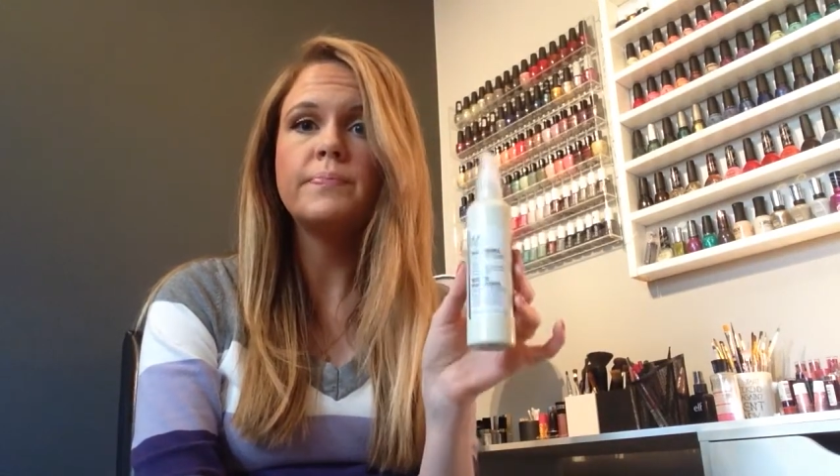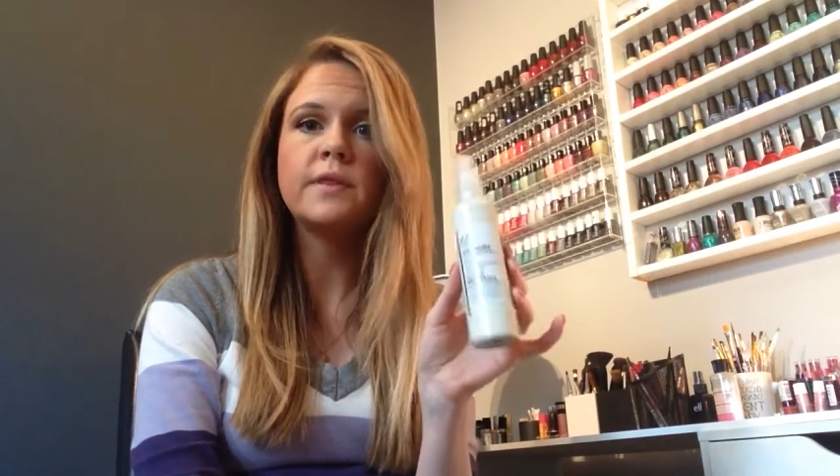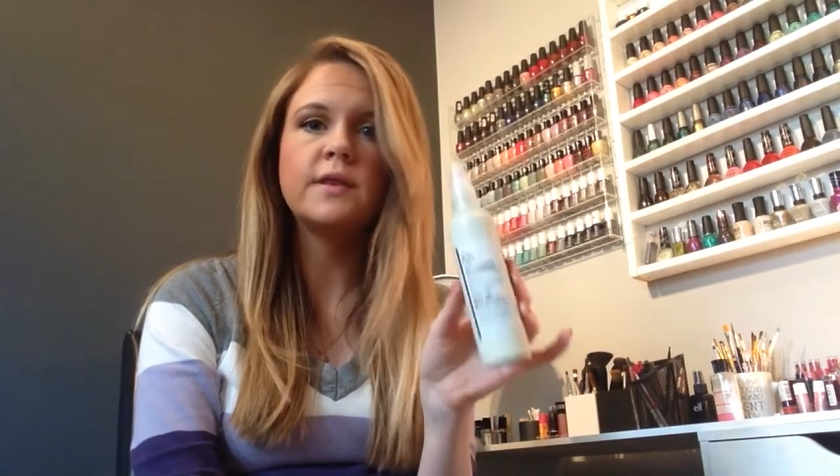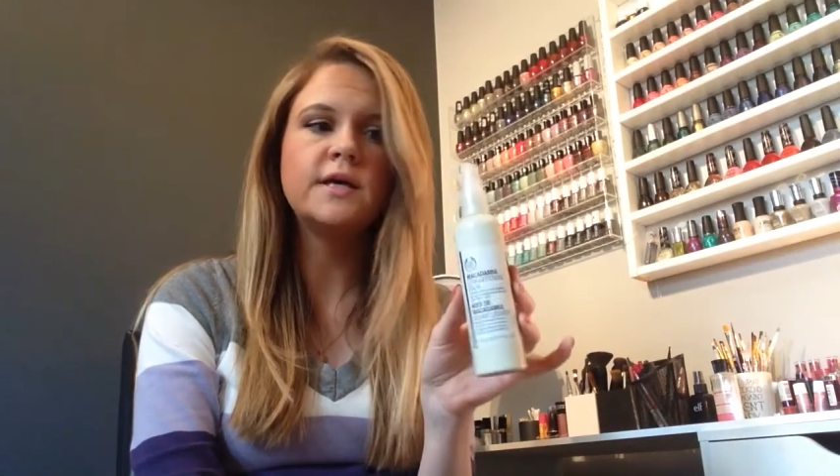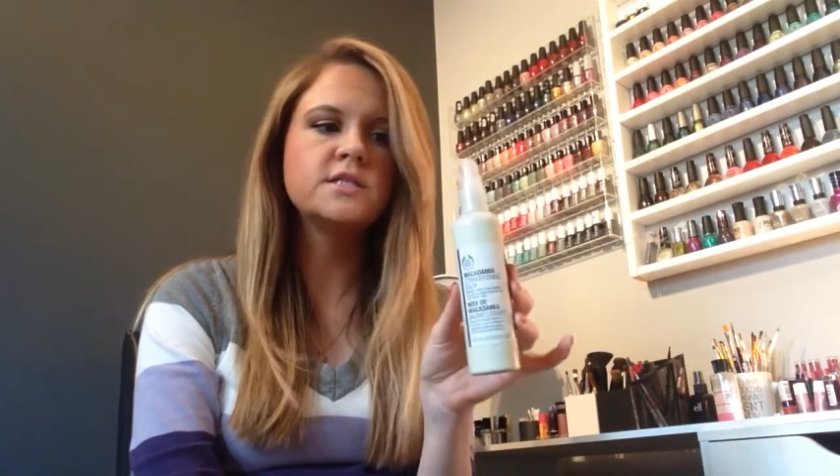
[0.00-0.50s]

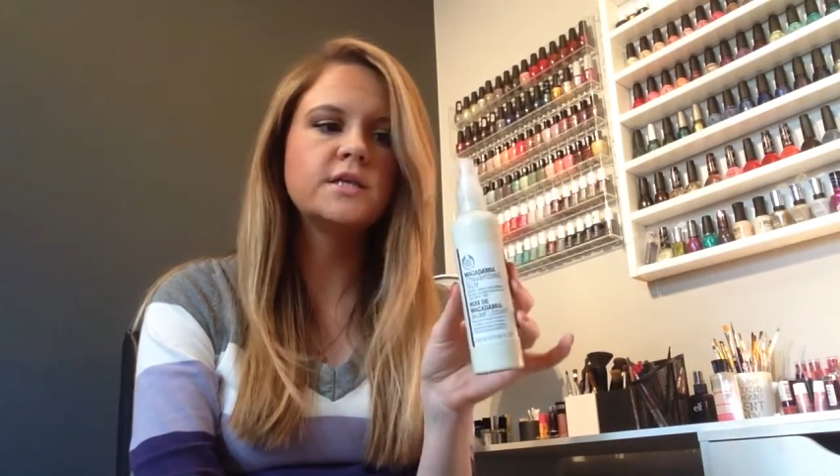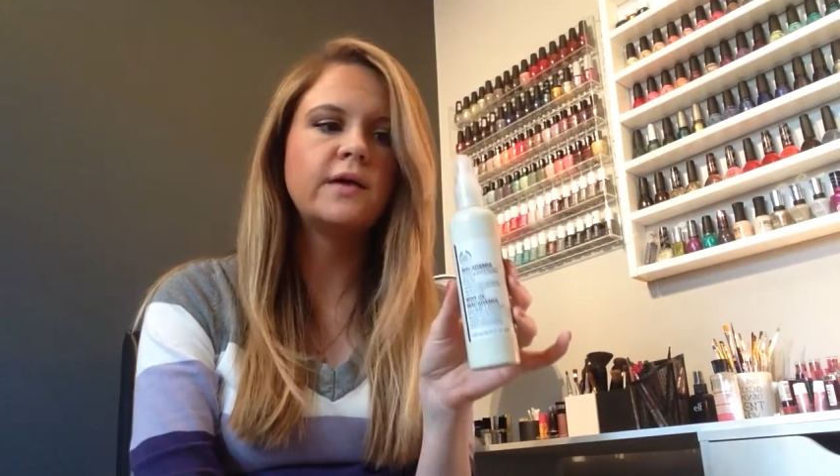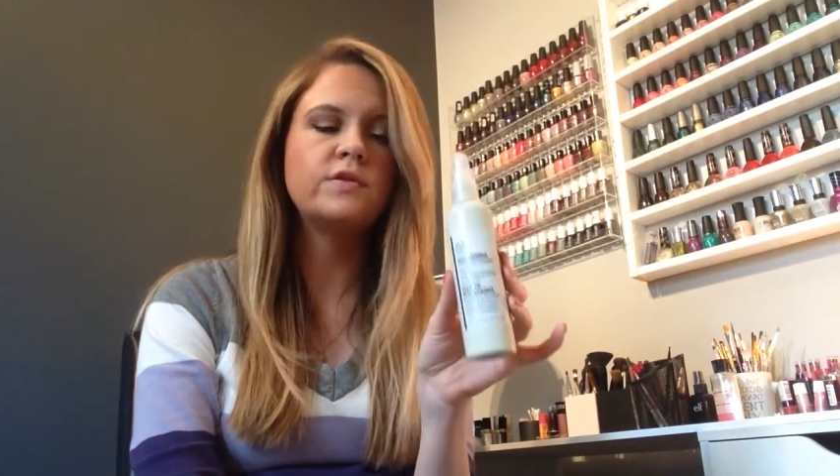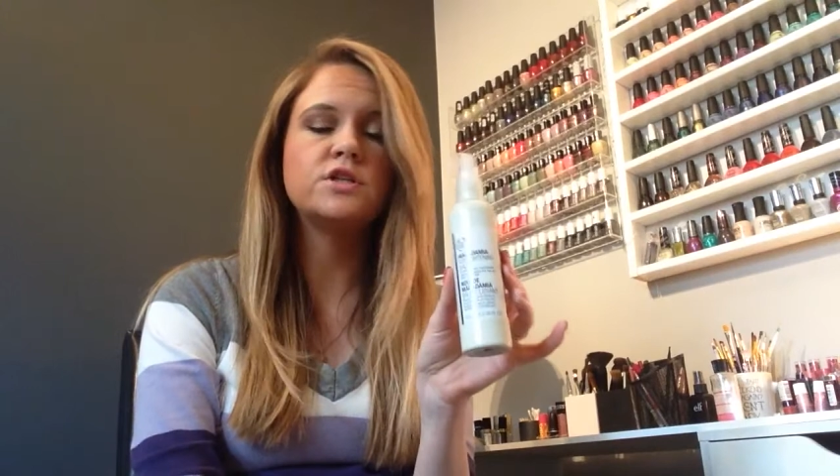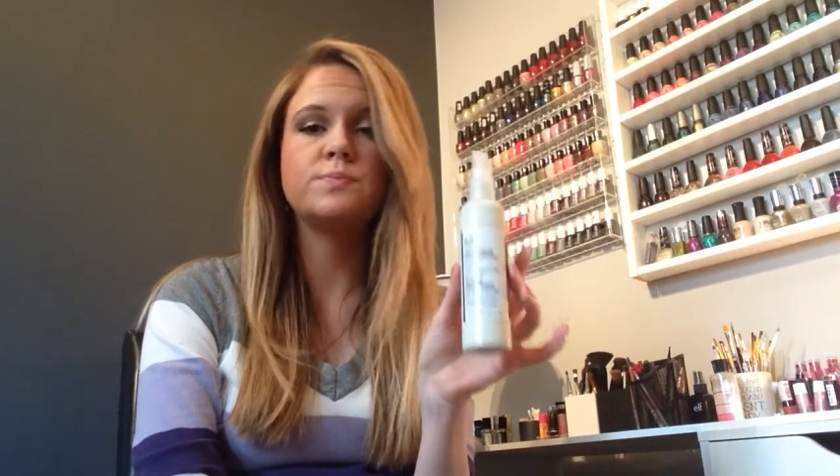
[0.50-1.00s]
This
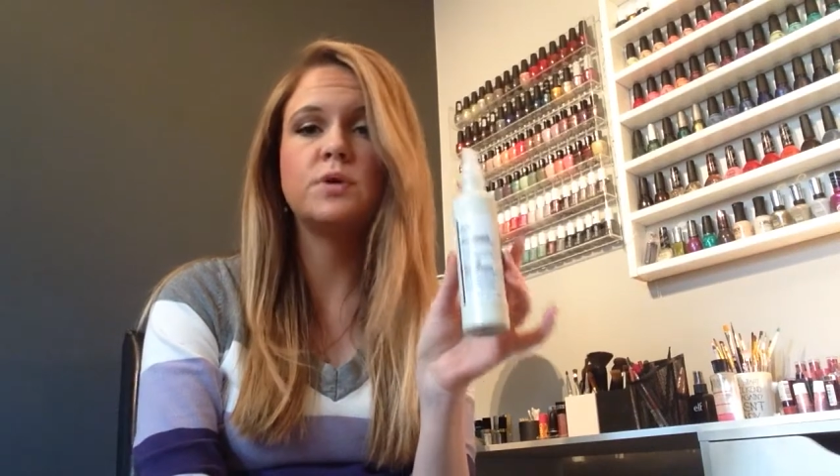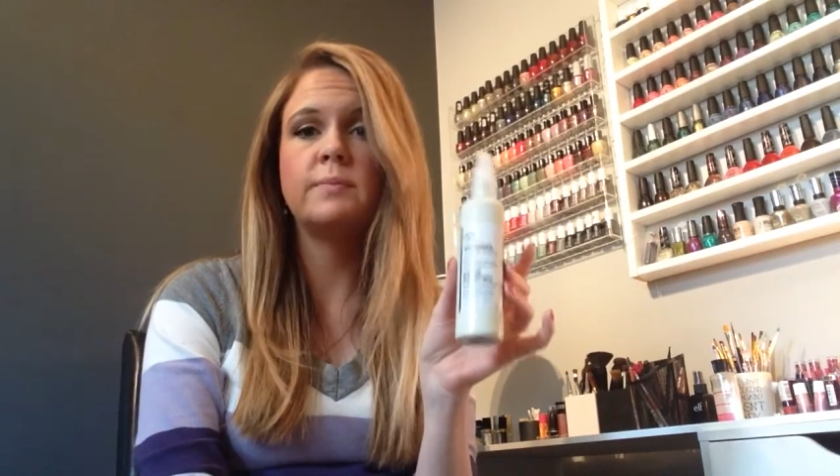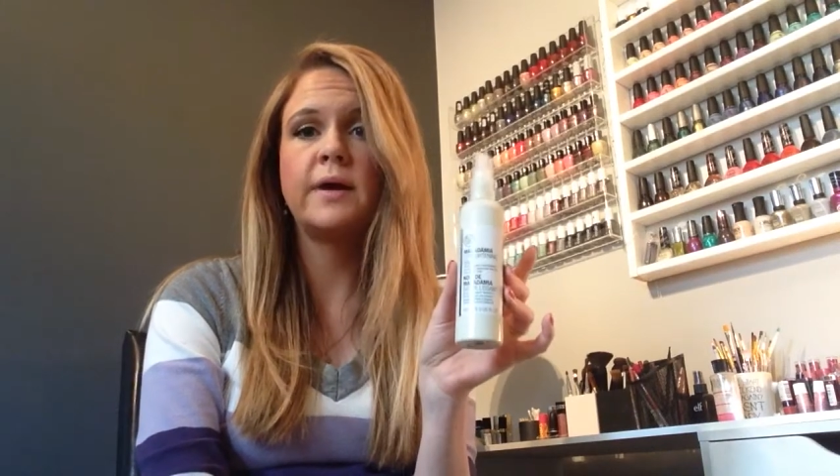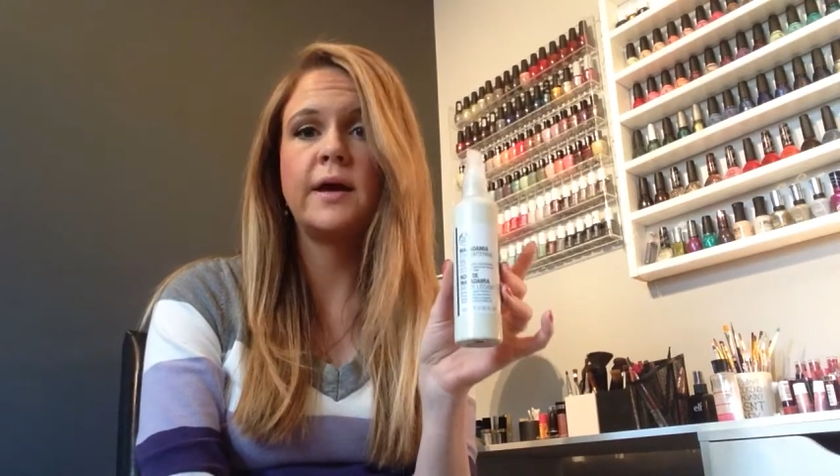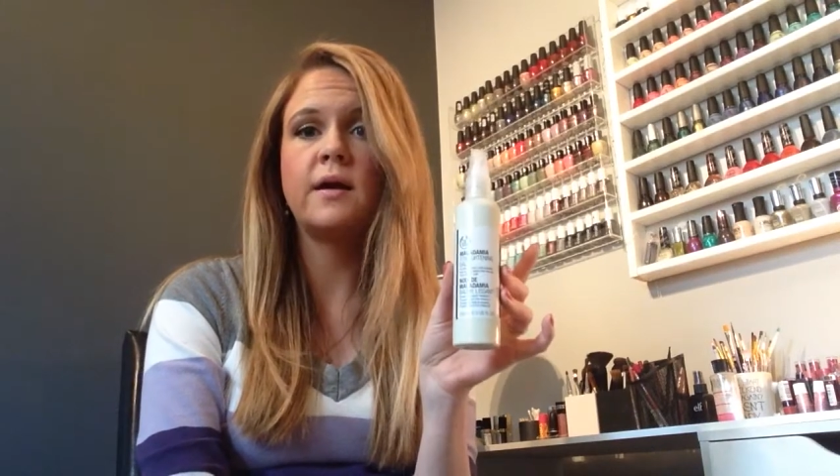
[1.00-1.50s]
I would just put in
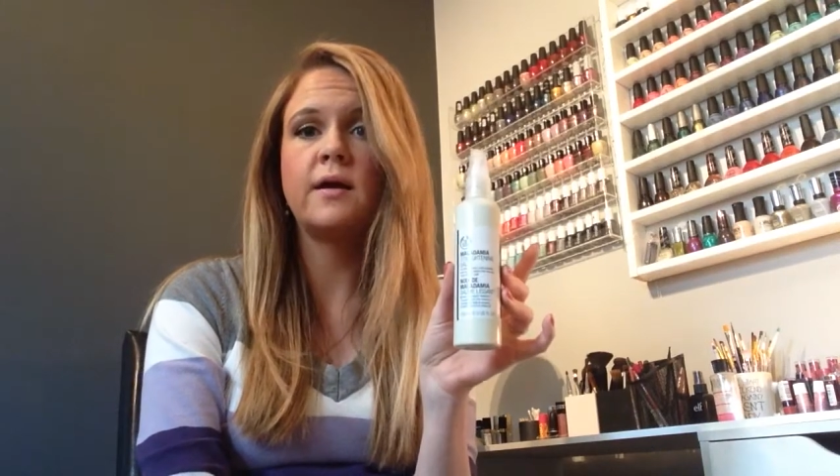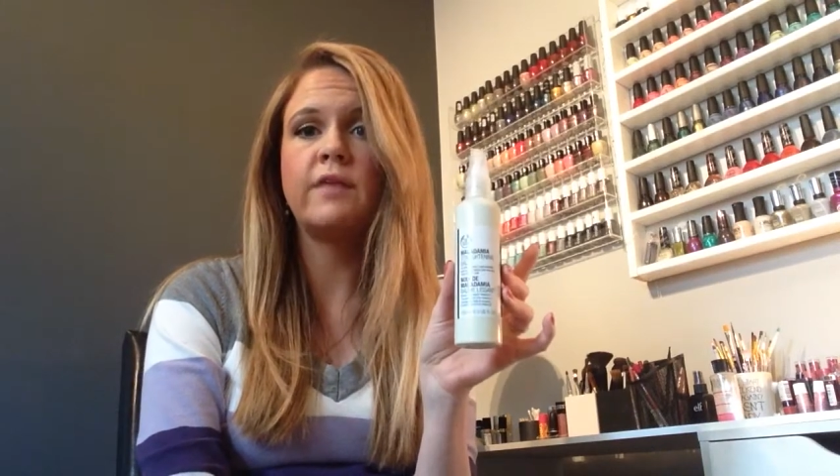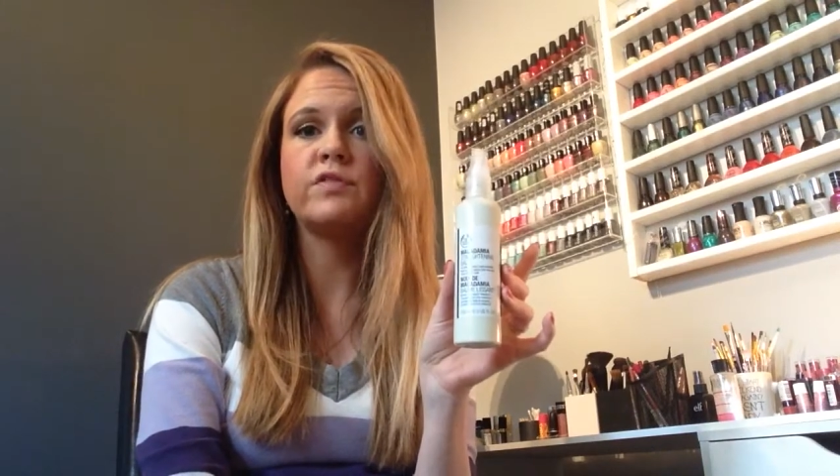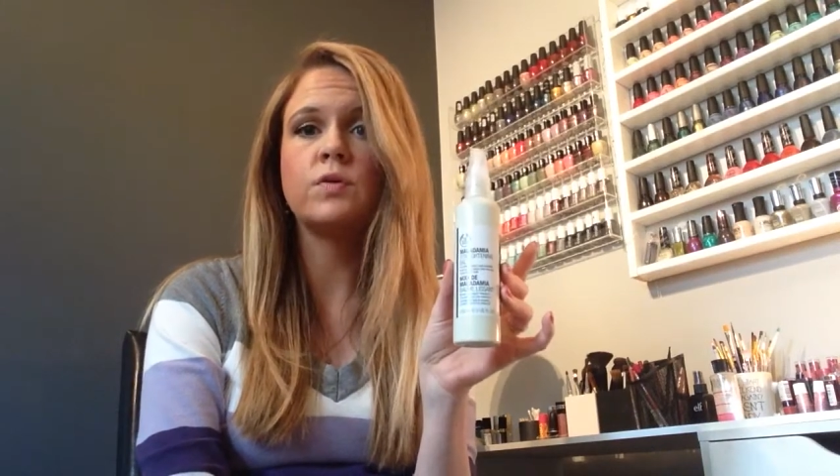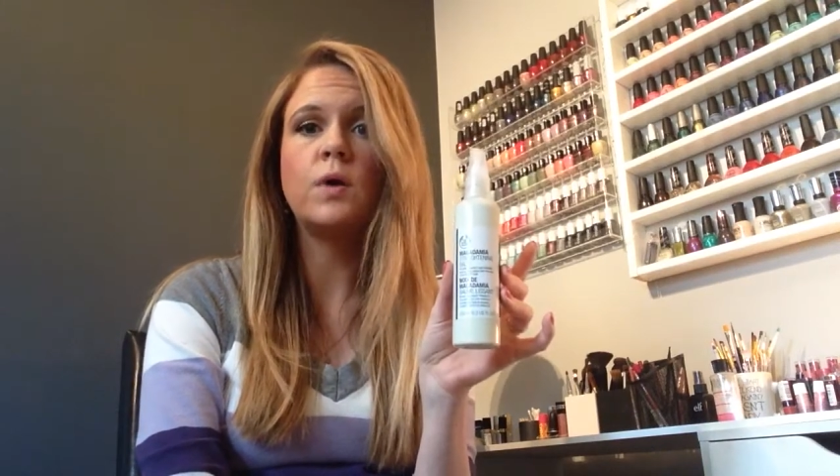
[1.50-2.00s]
my hair
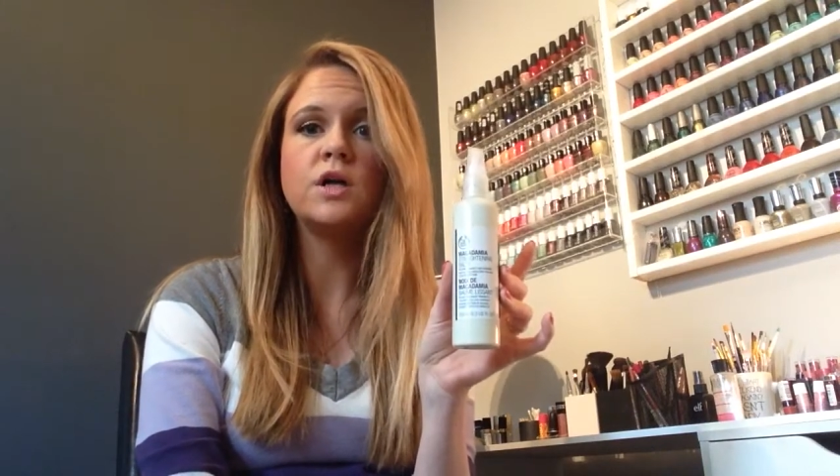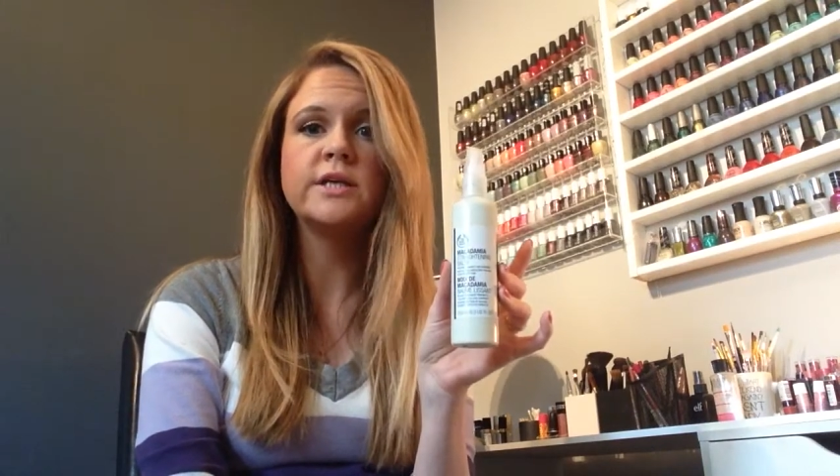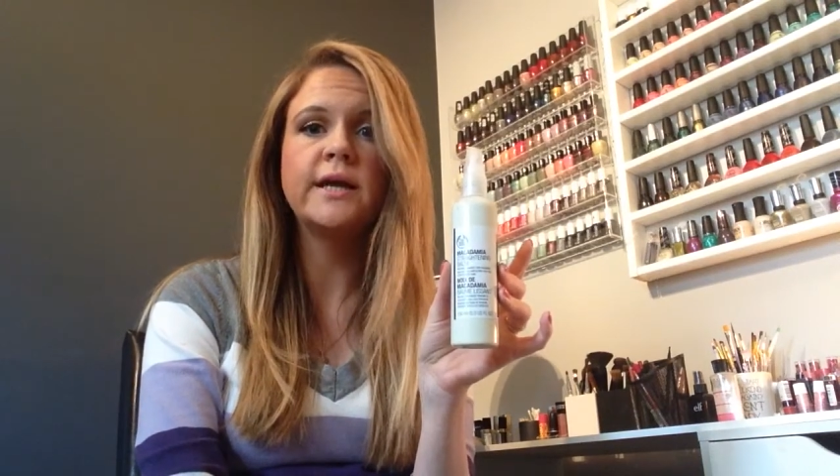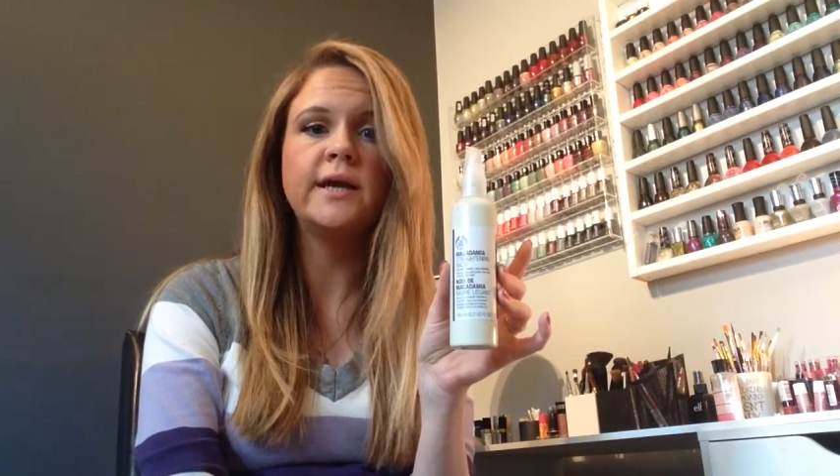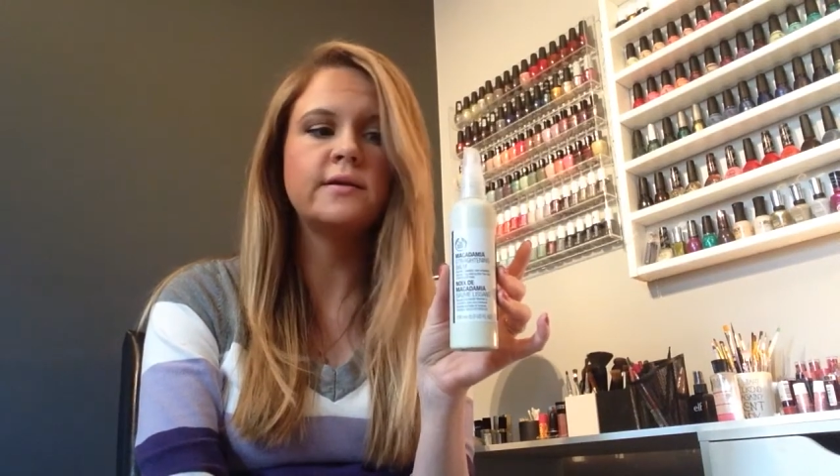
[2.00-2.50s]
after
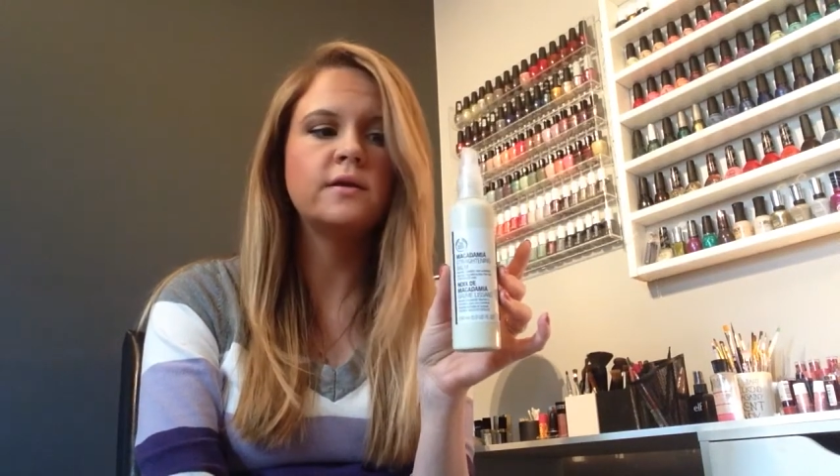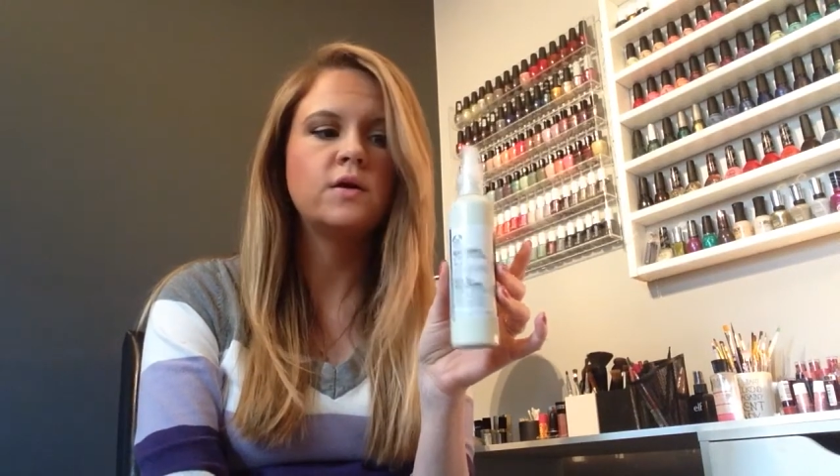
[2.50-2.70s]
washing it